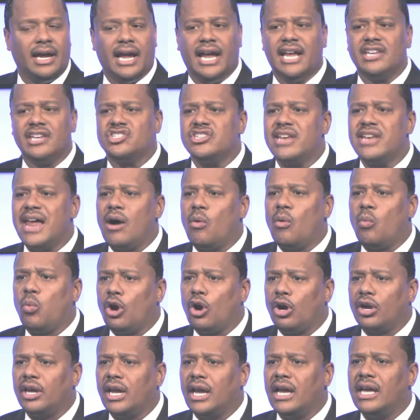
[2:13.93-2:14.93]
is now
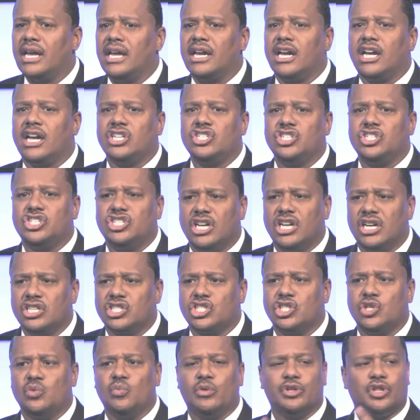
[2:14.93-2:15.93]
working in
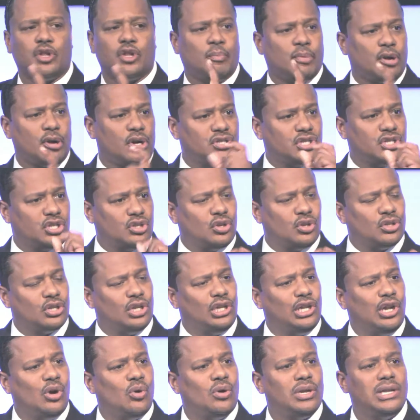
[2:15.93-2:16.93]
conjunction with the person on the
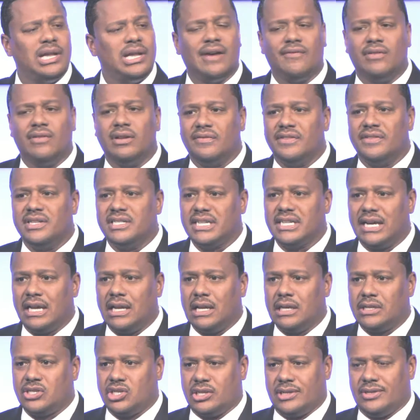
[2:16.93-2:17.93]
lower level of
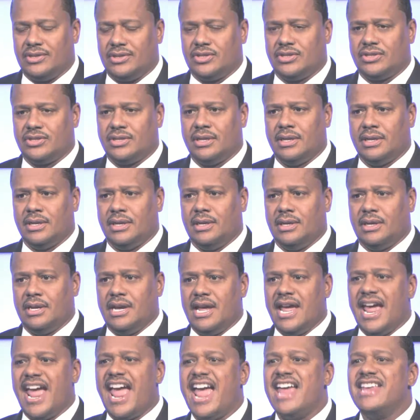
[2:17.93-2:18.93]
intelligence.
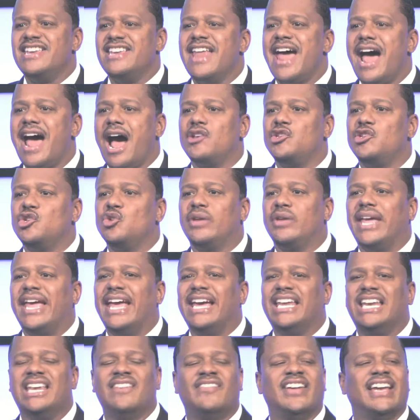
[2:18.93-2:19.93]
And now you
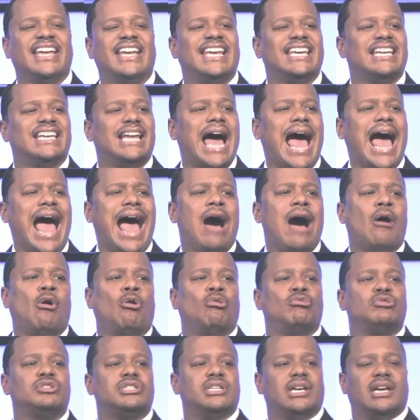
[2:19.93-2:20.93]
can't even get
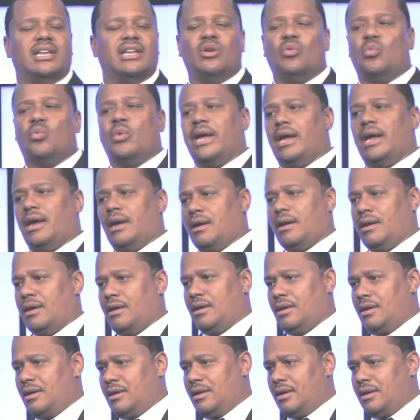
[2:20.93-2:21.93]
out and away
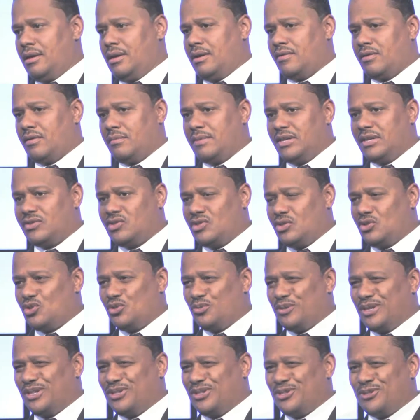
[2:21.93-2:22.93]
from that
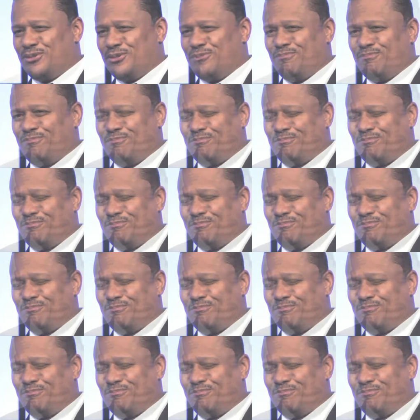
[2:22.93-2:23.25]
situation.